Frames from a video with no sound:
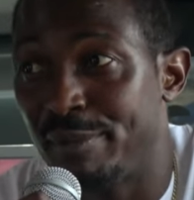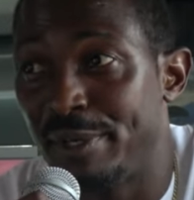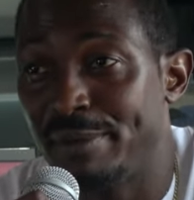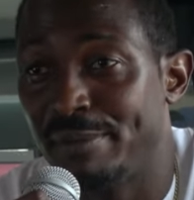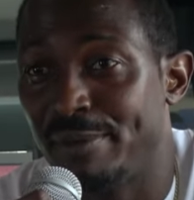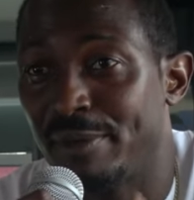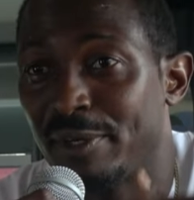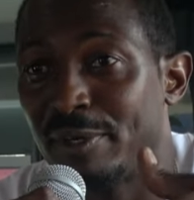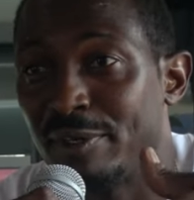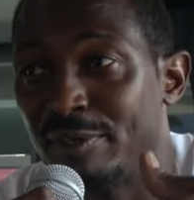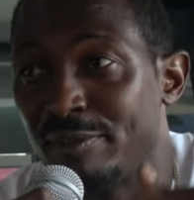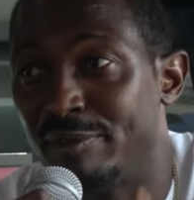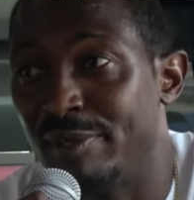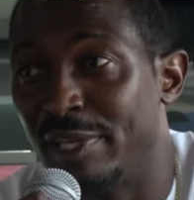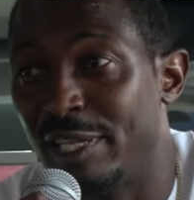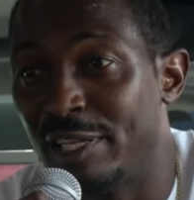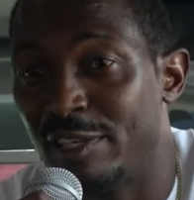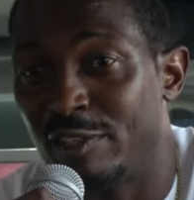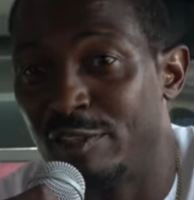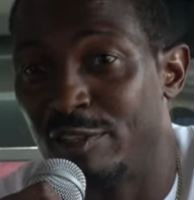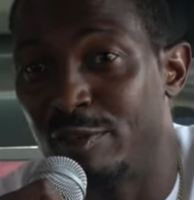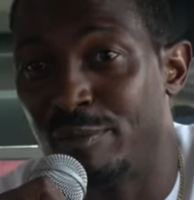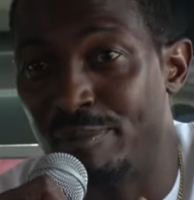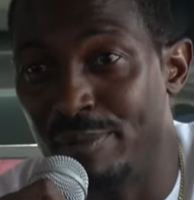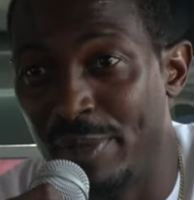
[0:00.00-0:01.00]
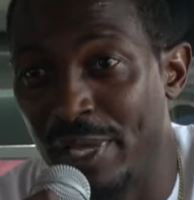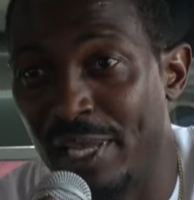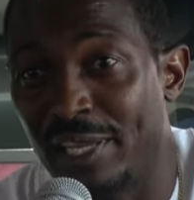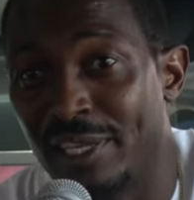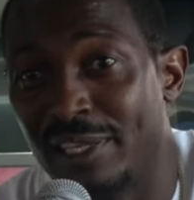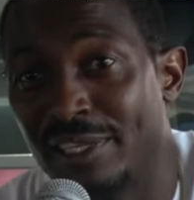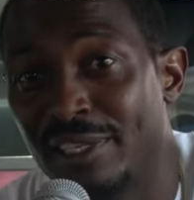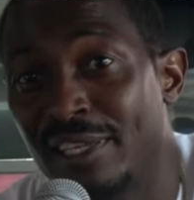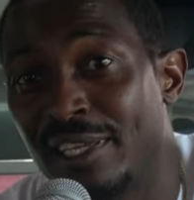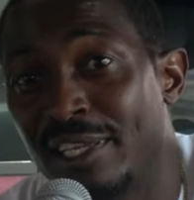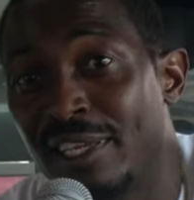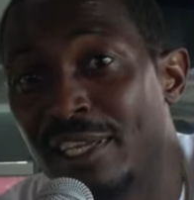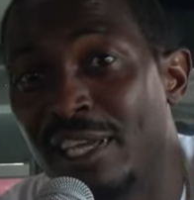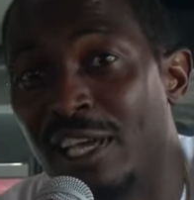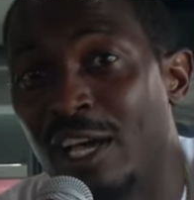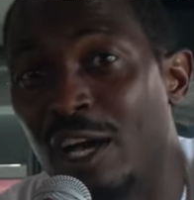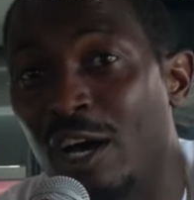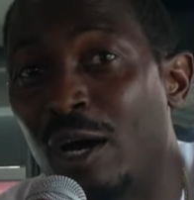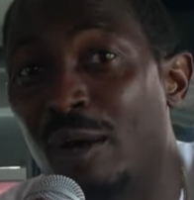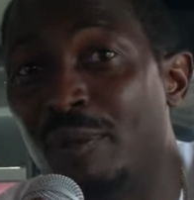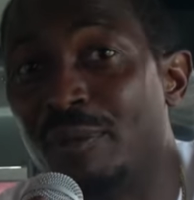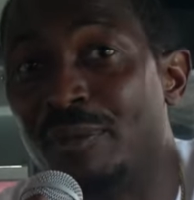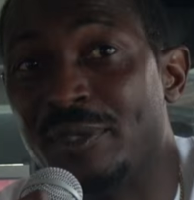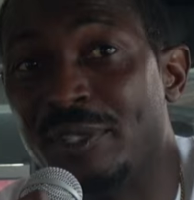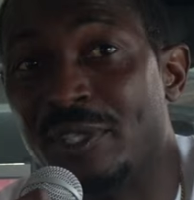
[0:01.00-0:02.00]
People are literally building
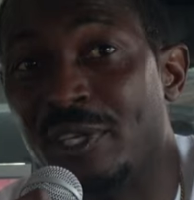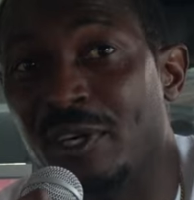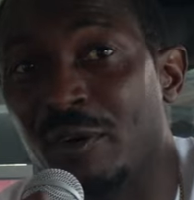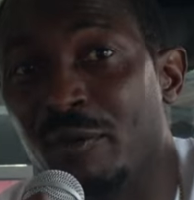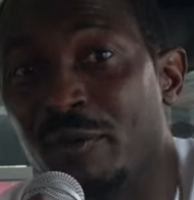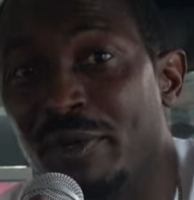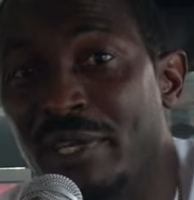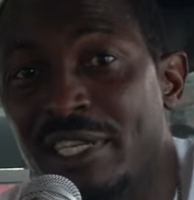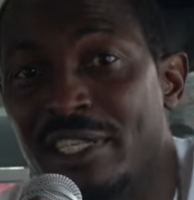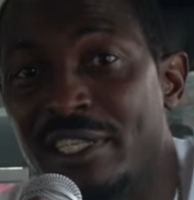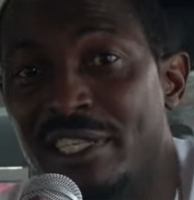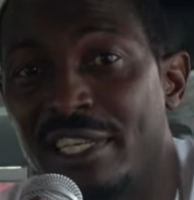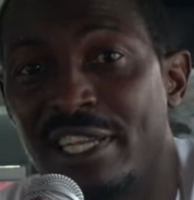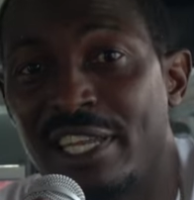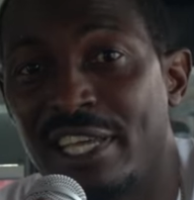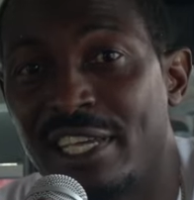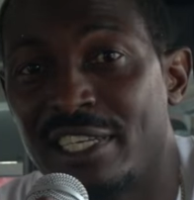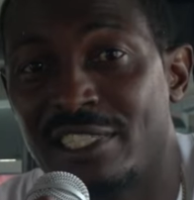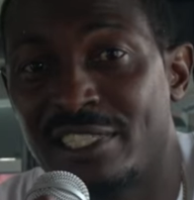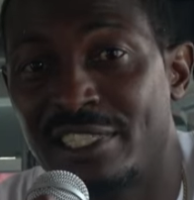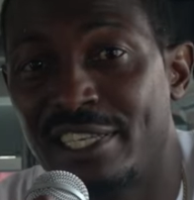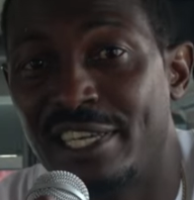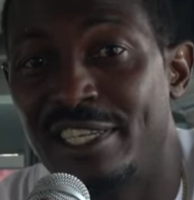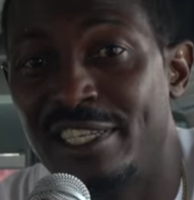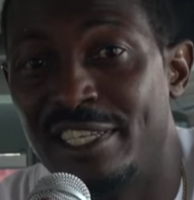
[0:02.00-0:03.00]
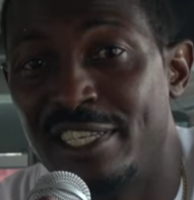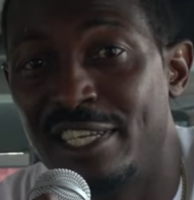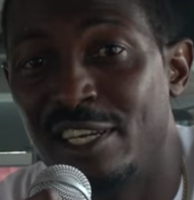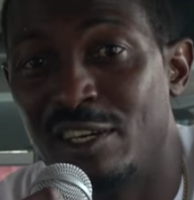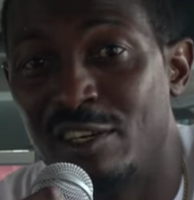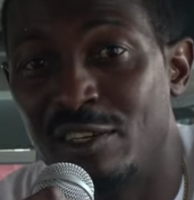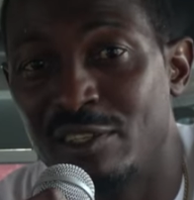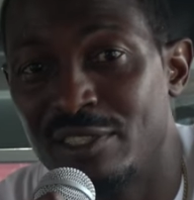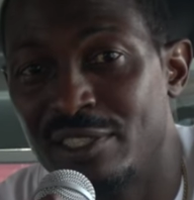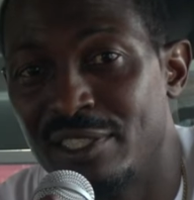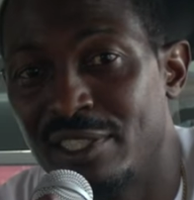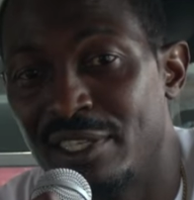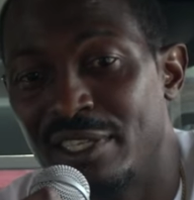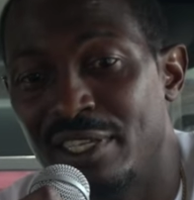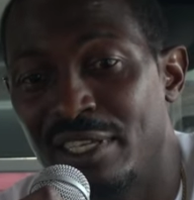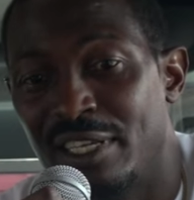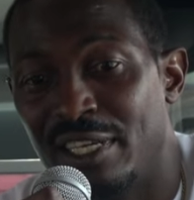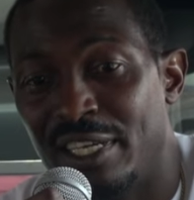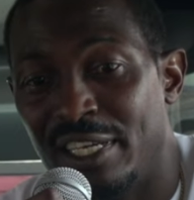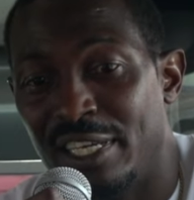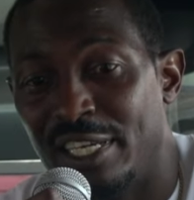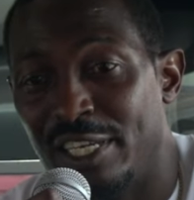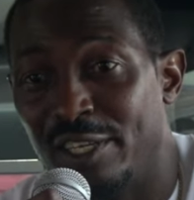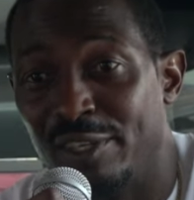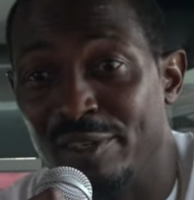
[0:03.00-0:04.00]
up. So within the next 10 years,
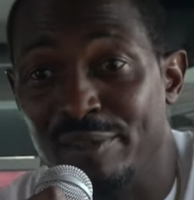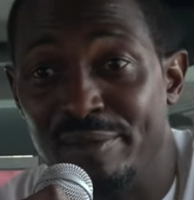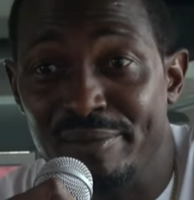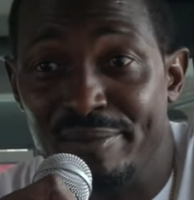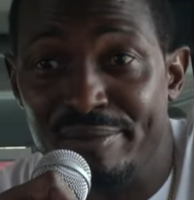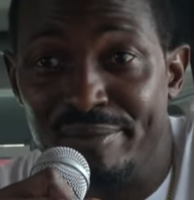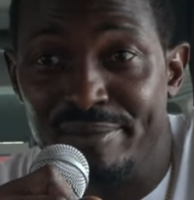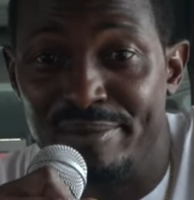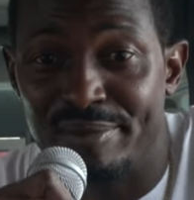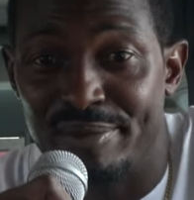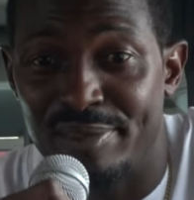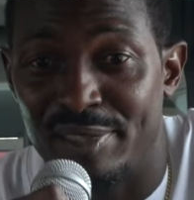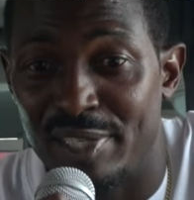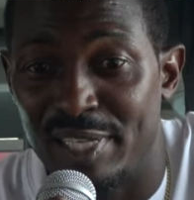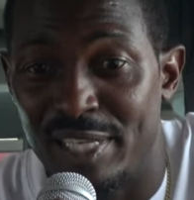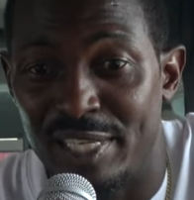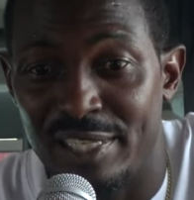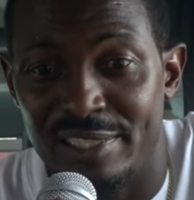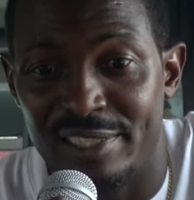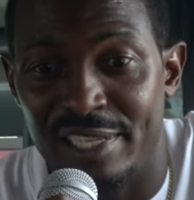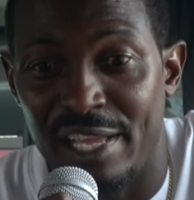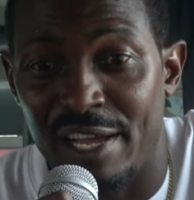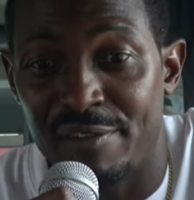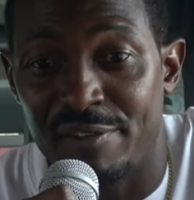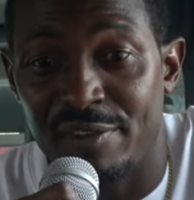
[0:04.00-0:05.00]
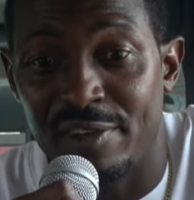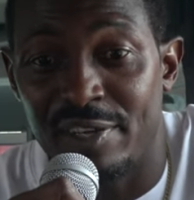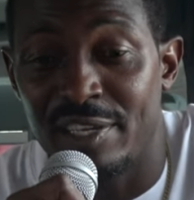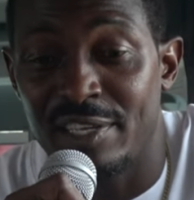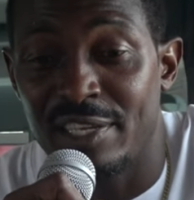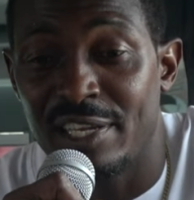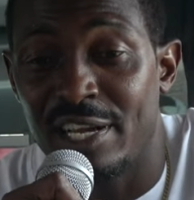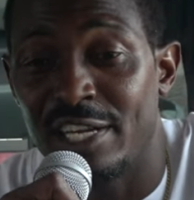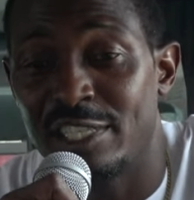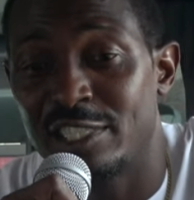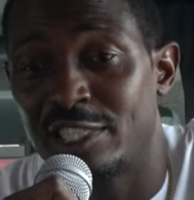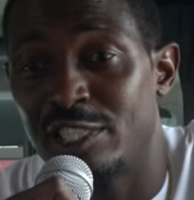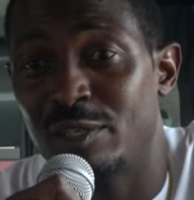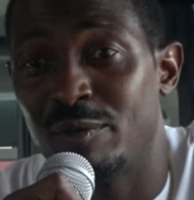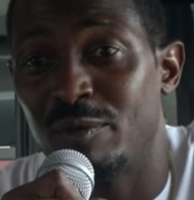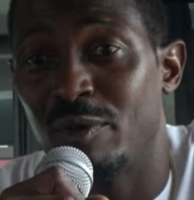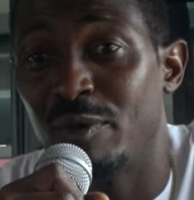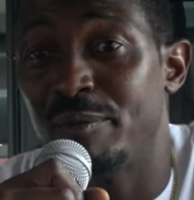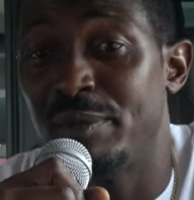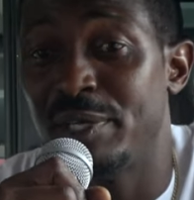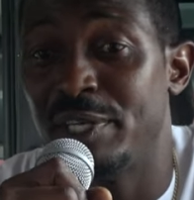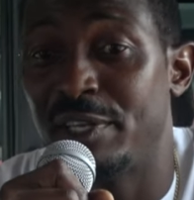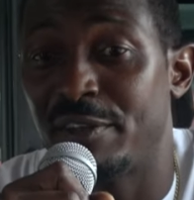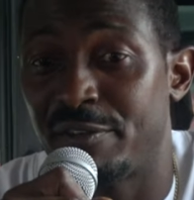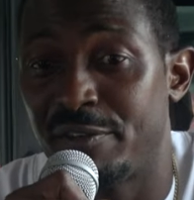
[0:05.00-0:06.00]
you know, the African content will
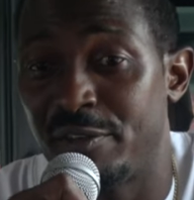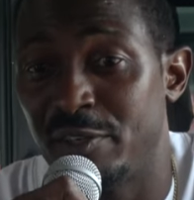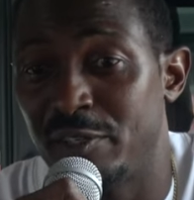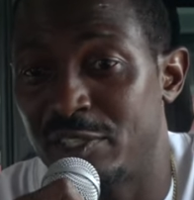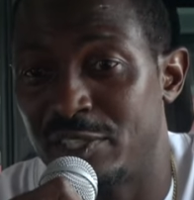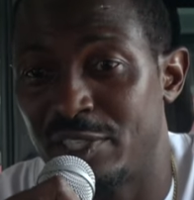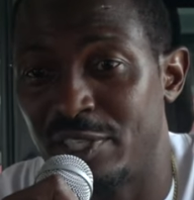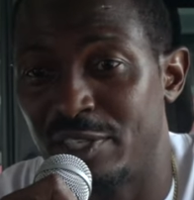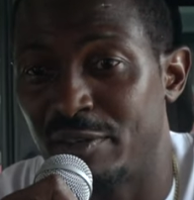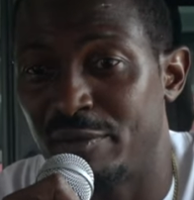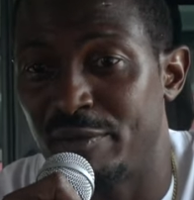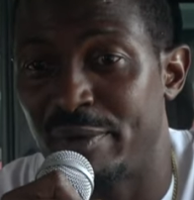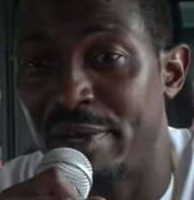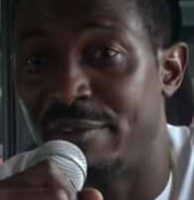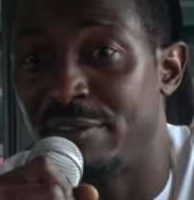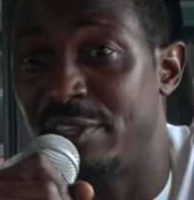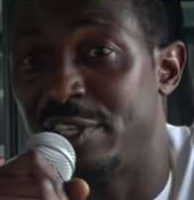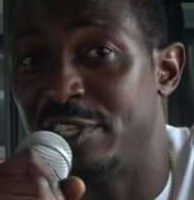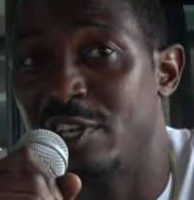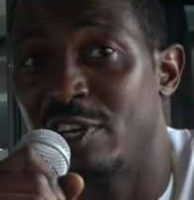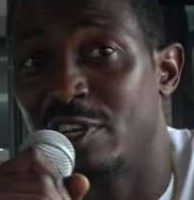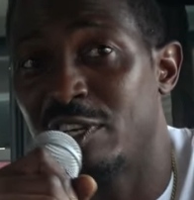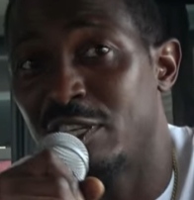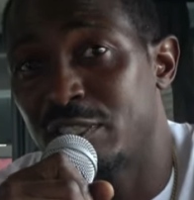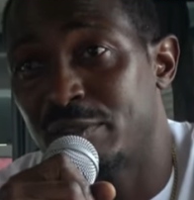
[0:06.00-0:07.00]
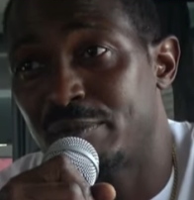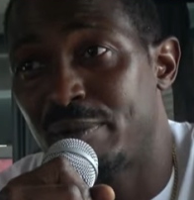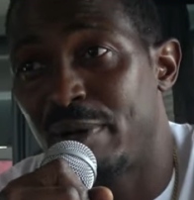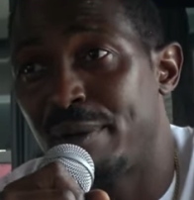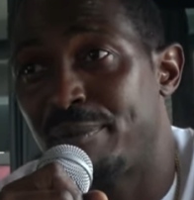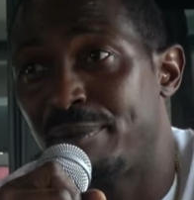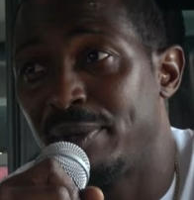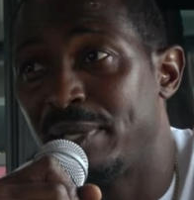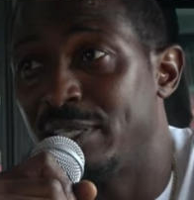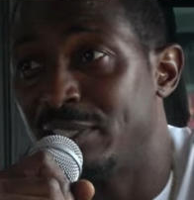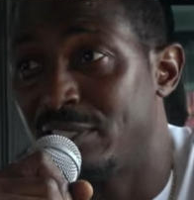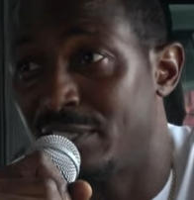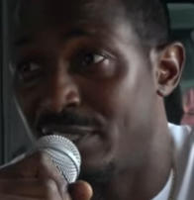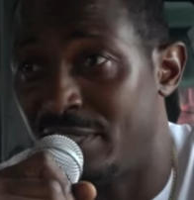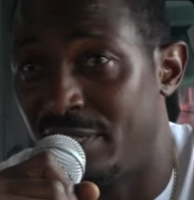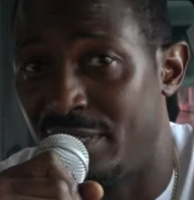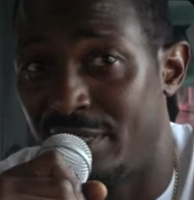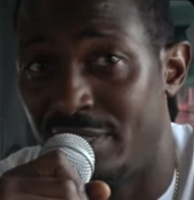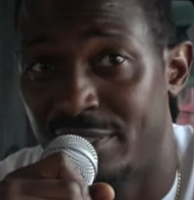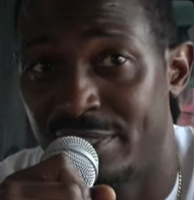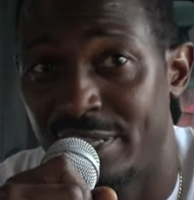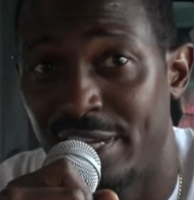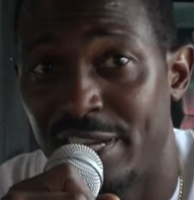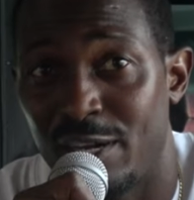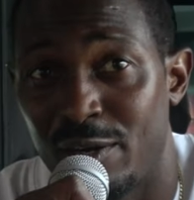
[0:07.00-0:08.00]
be the future. We have the youngest population in the
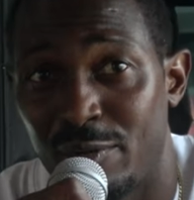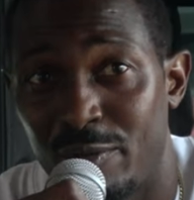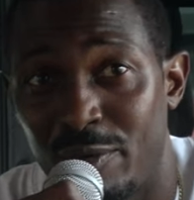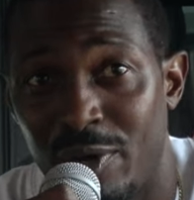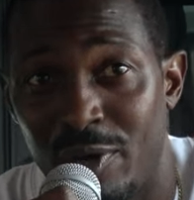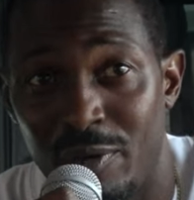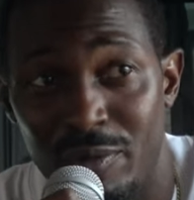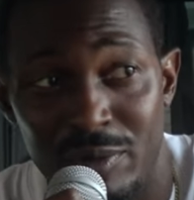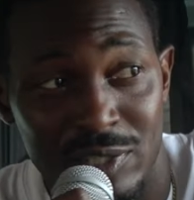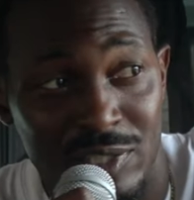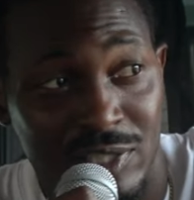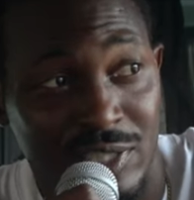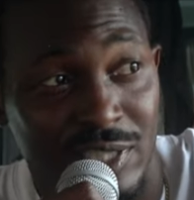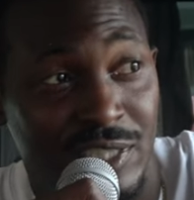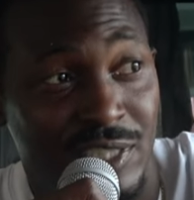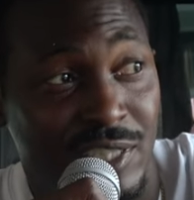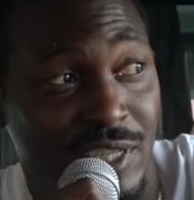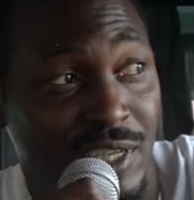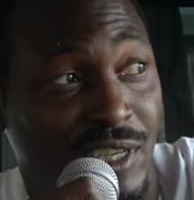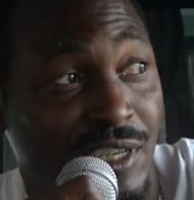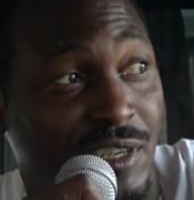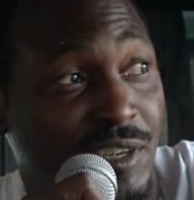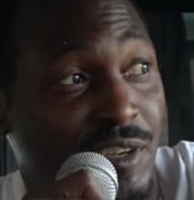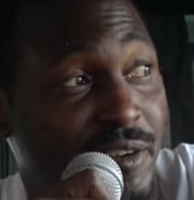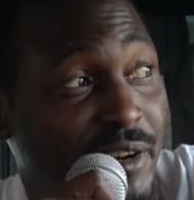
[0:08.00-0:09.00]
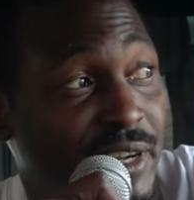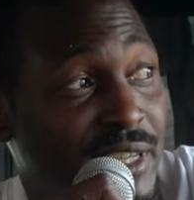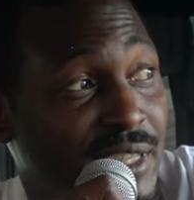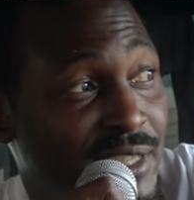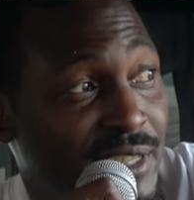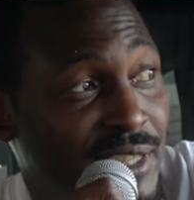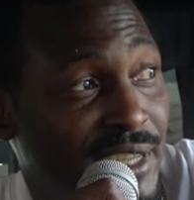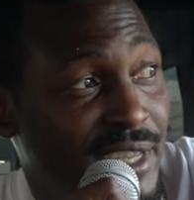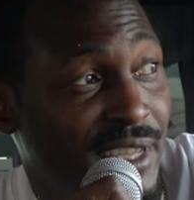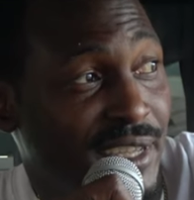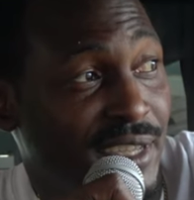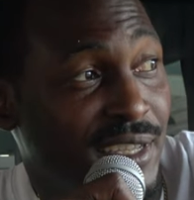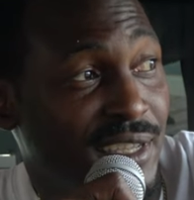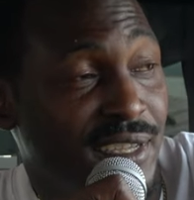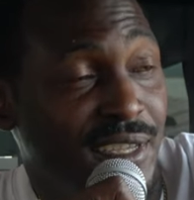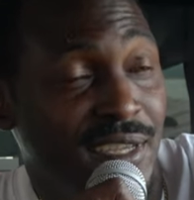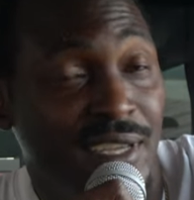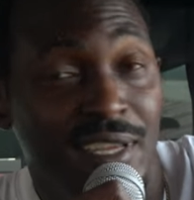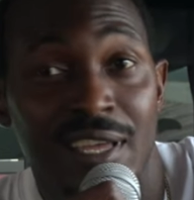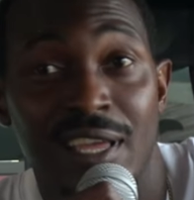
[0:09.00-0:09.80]
entire world, which is a great thing,